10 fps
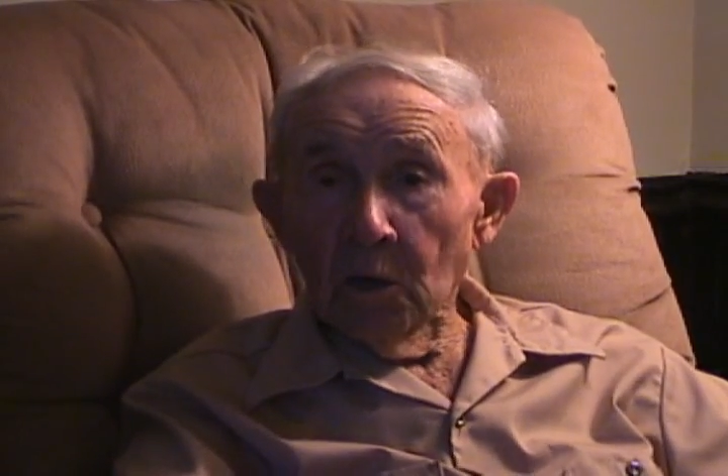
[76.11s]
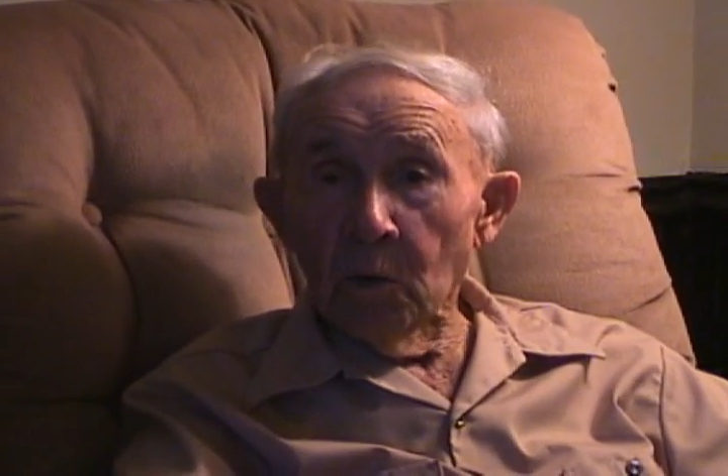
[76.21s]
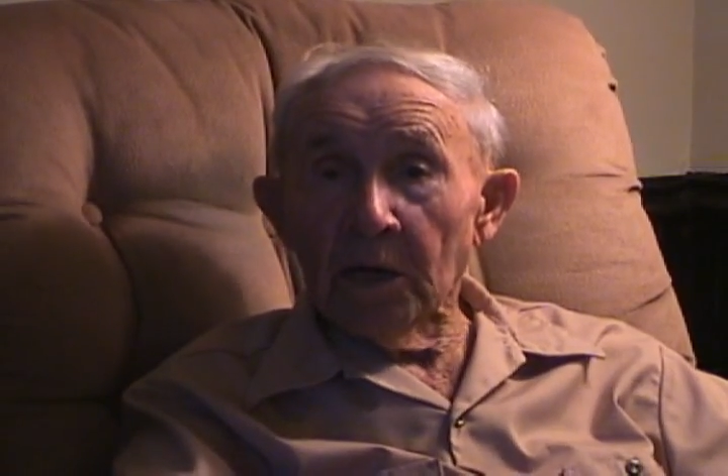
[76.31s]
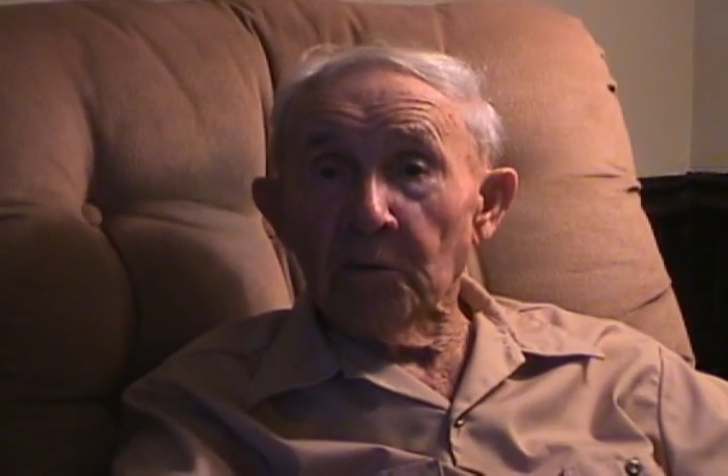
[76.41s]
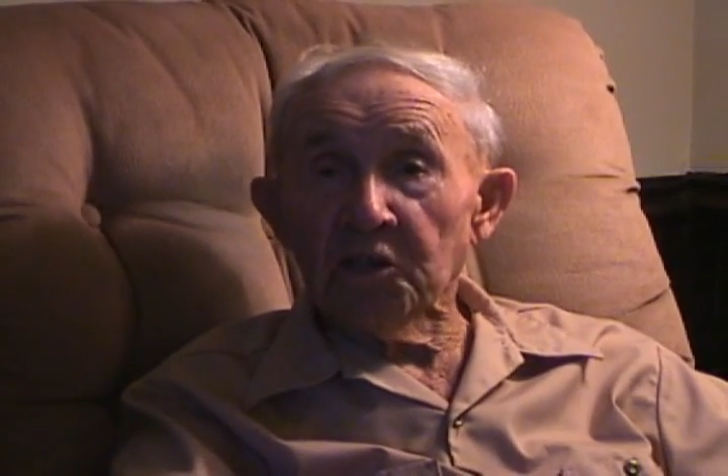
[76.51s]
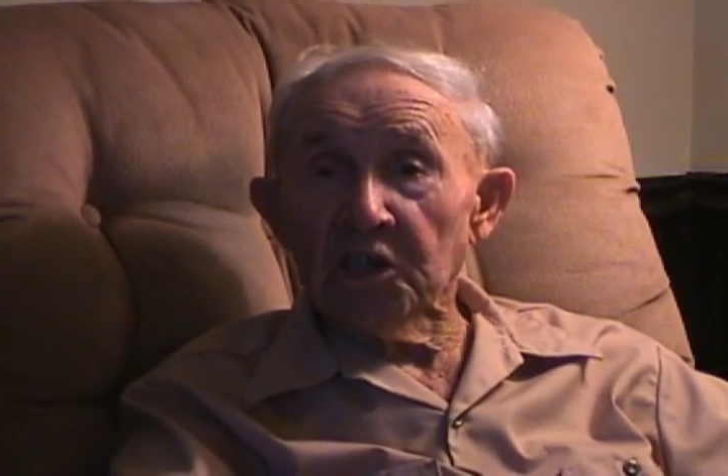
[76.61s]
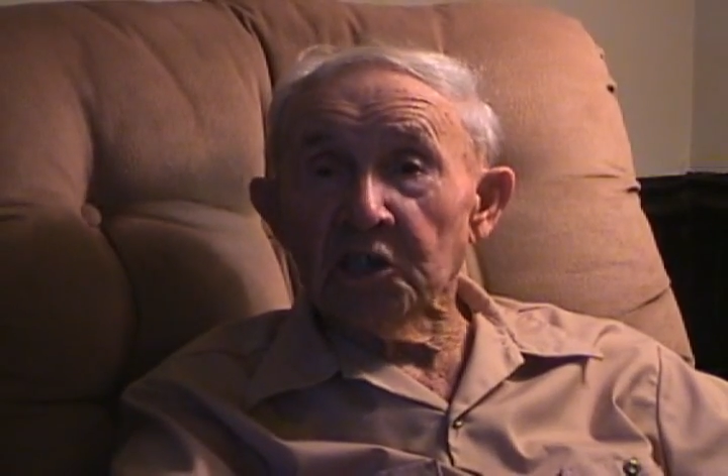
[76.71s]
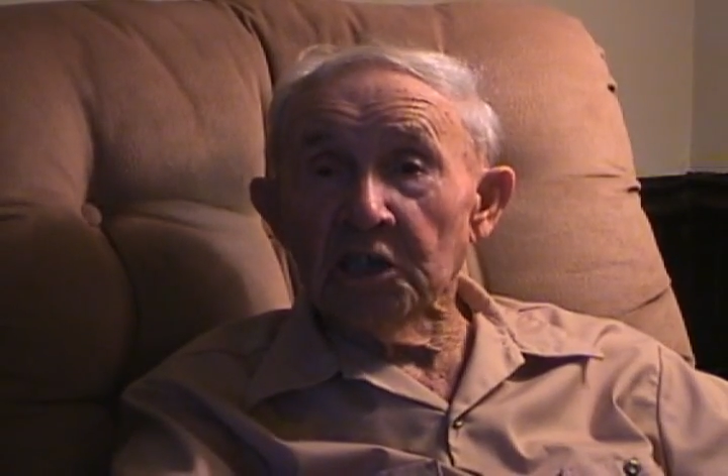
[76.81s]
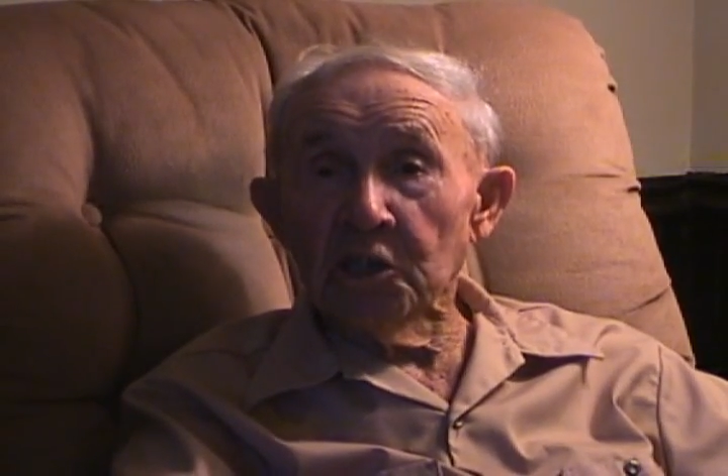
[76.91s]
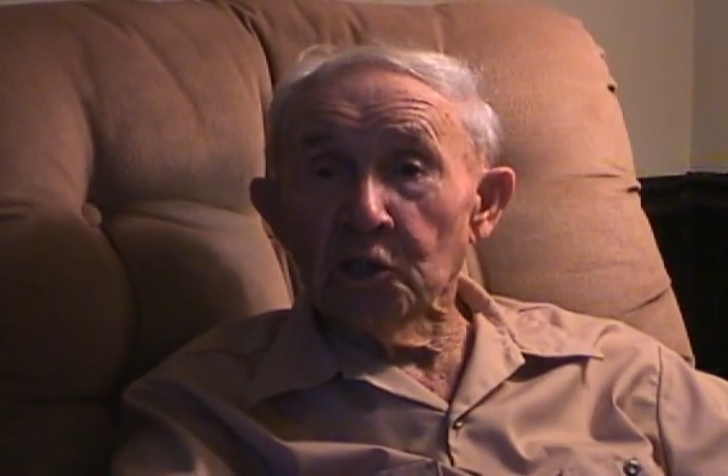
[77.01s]
when I was
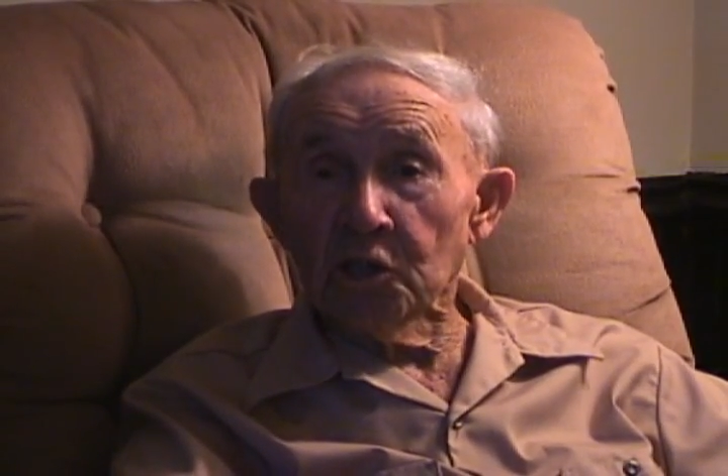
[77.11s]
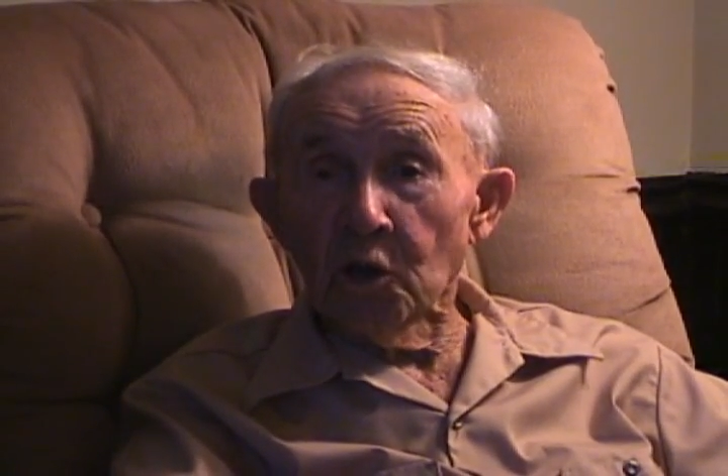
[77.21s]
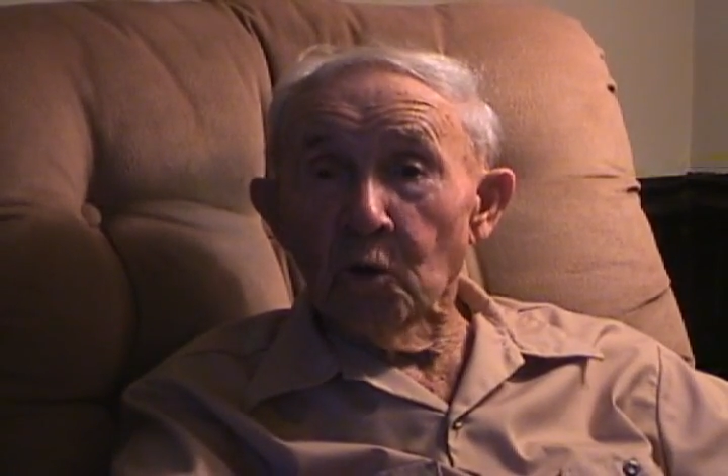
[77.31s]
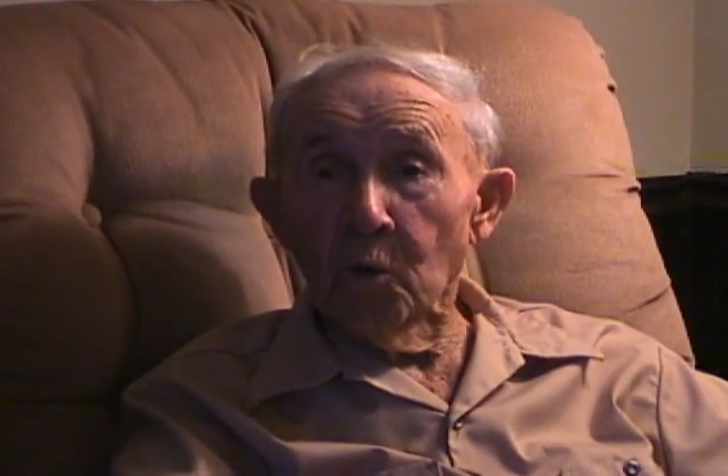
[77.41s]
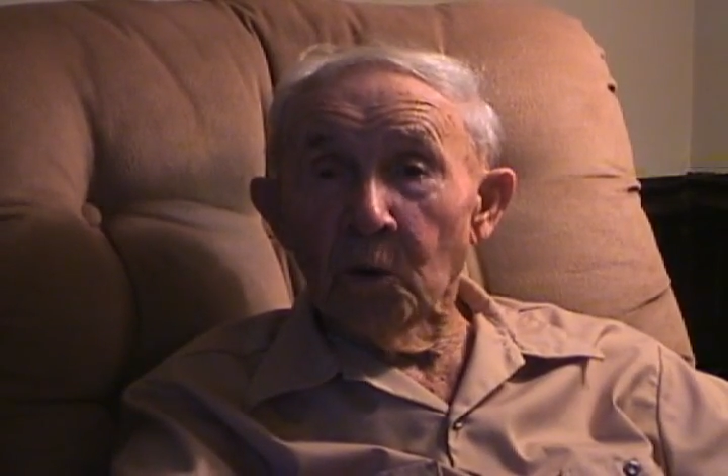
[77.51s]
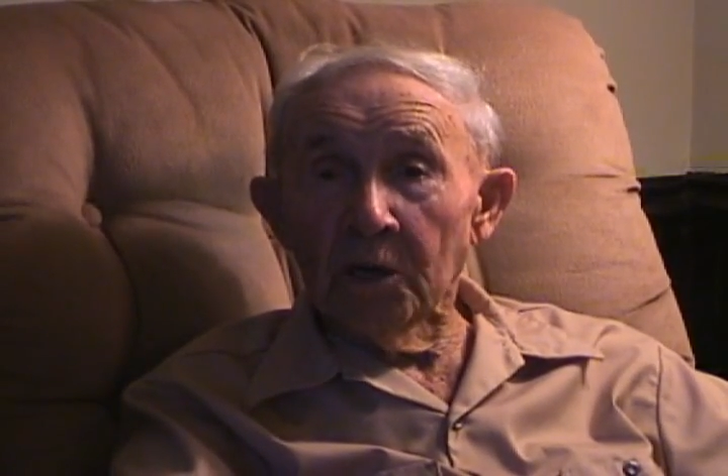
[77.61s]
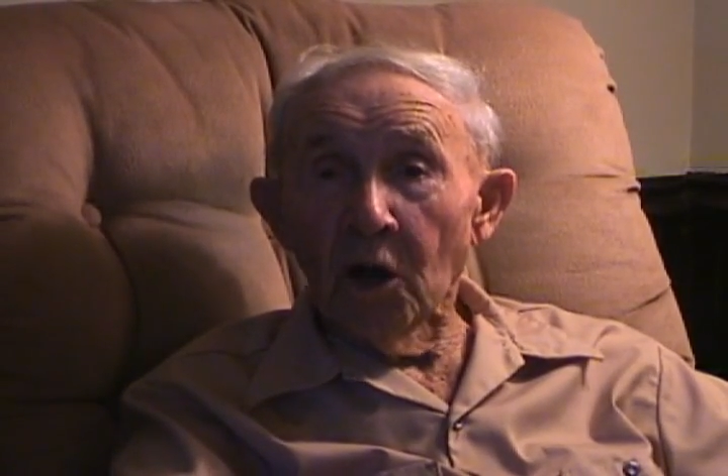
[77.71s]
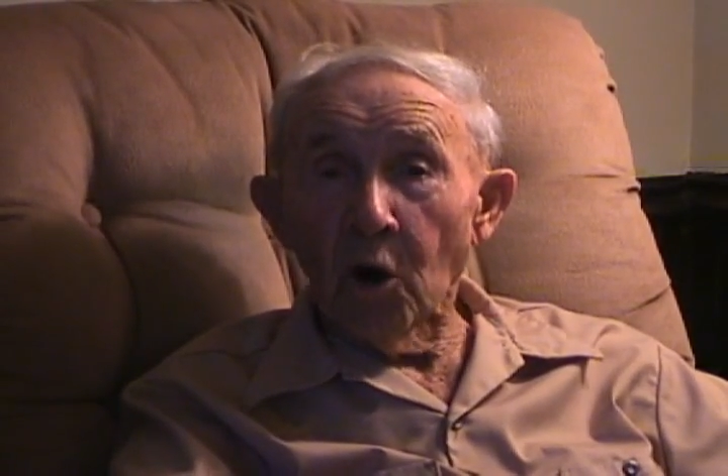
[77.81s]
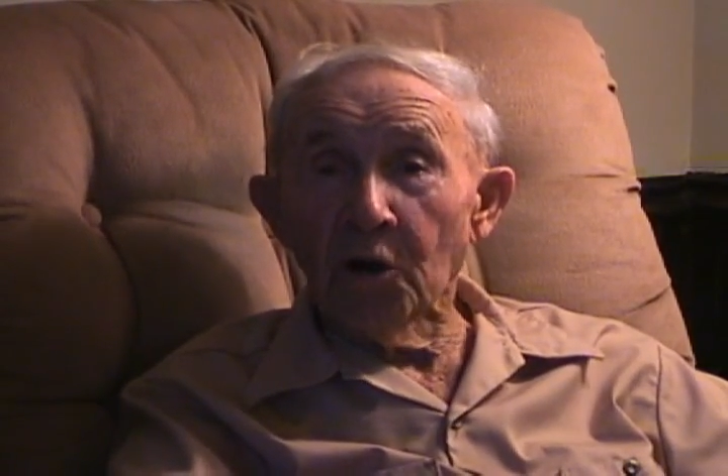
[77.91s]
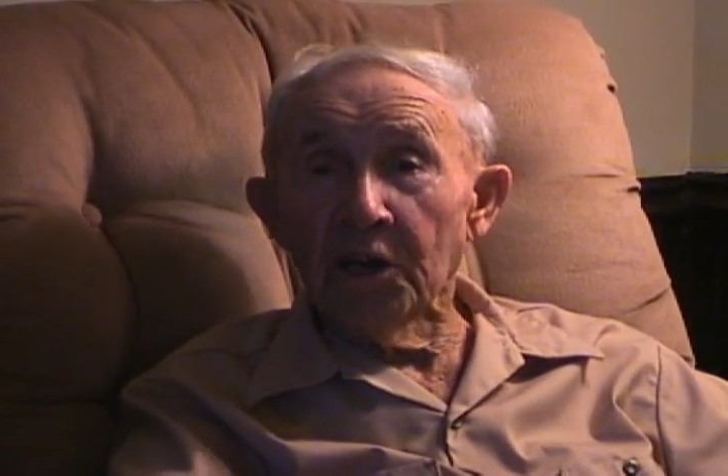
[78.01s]
16 years old, when
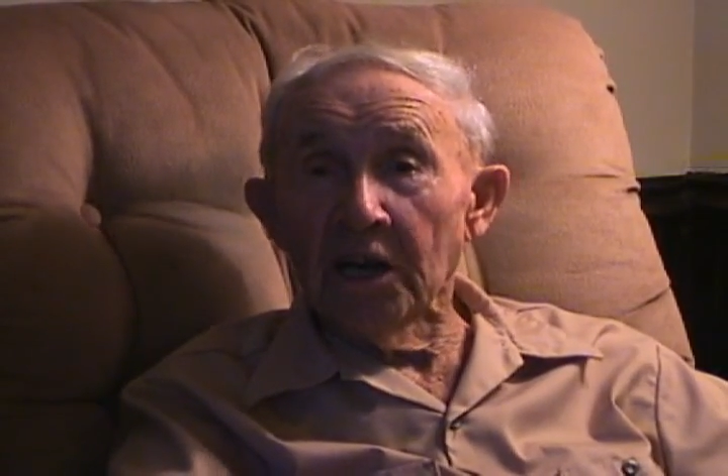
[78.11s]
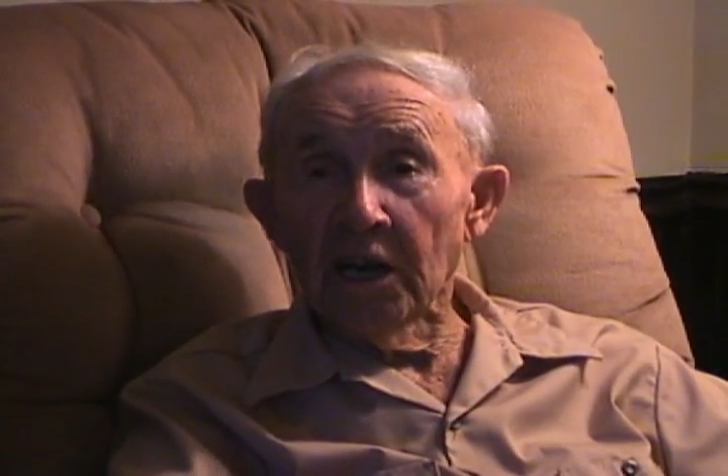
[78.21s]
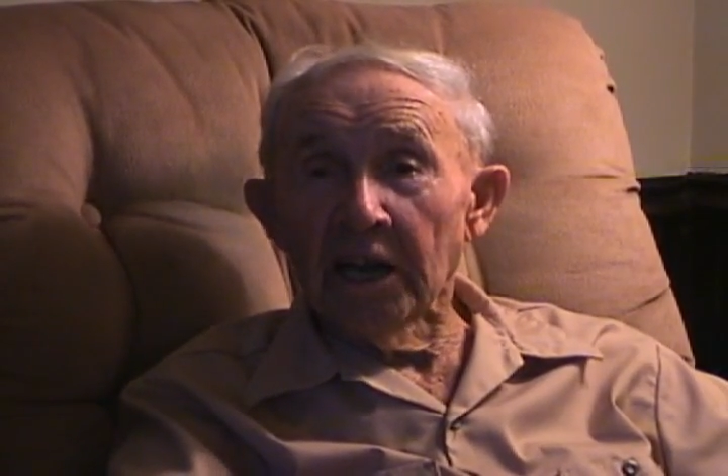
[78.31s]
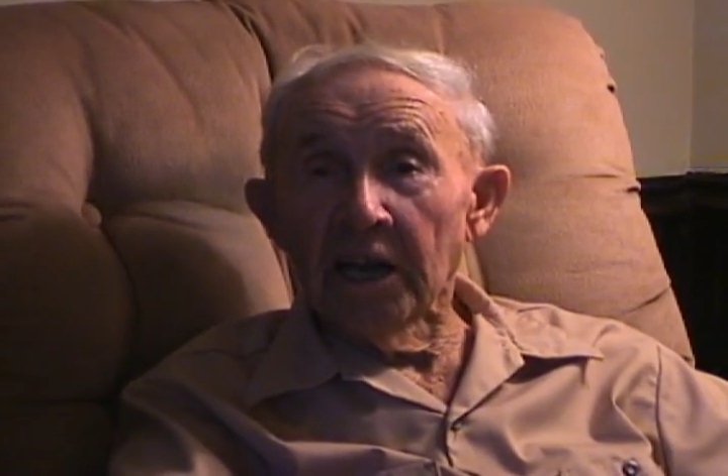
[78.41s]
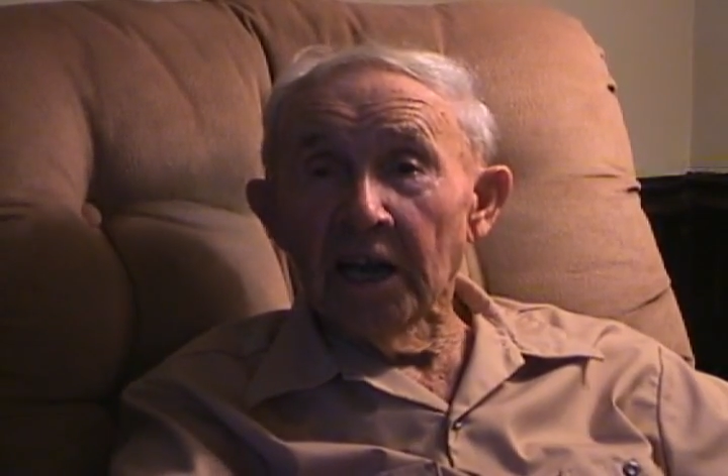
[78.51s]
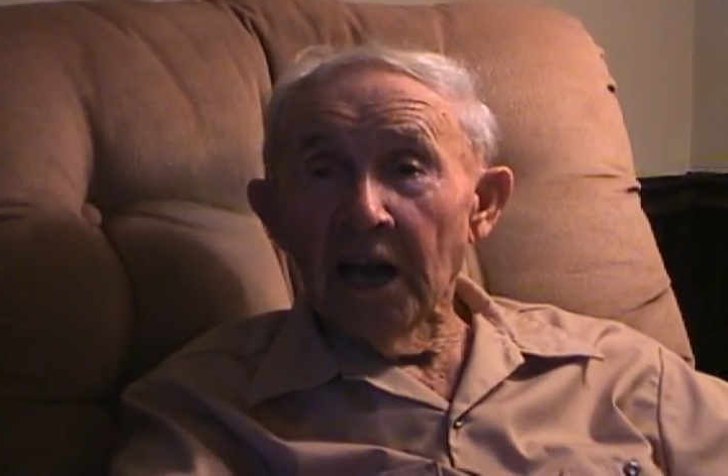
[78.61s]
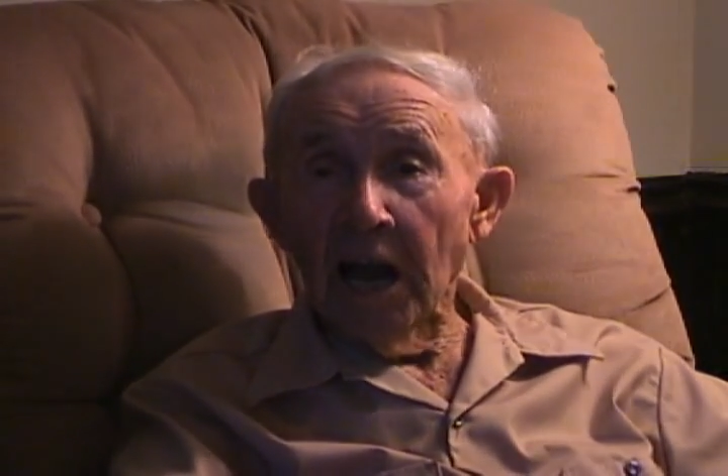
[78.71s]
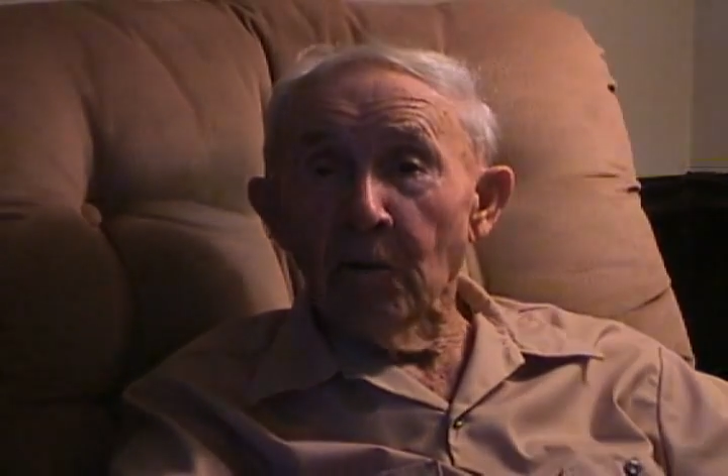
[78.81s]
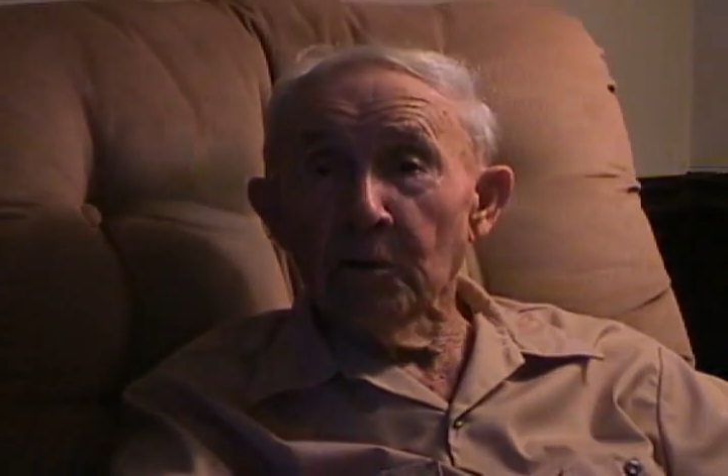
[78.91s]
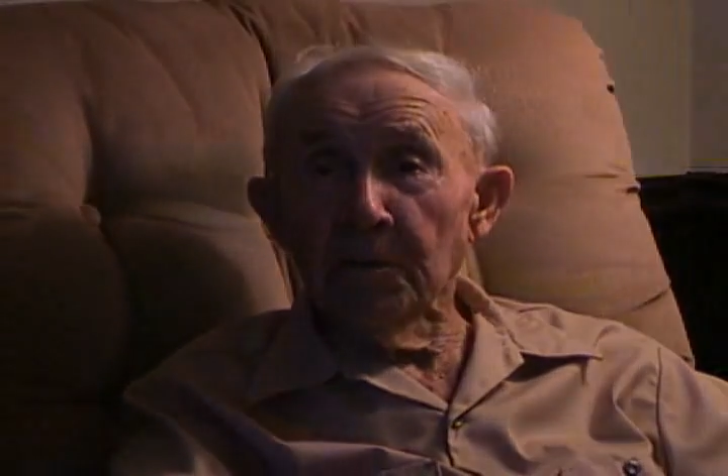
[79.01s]
ordinarily
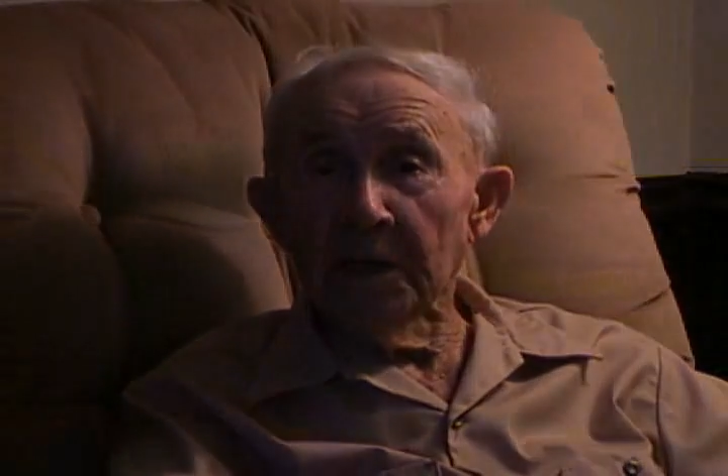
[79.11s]
I would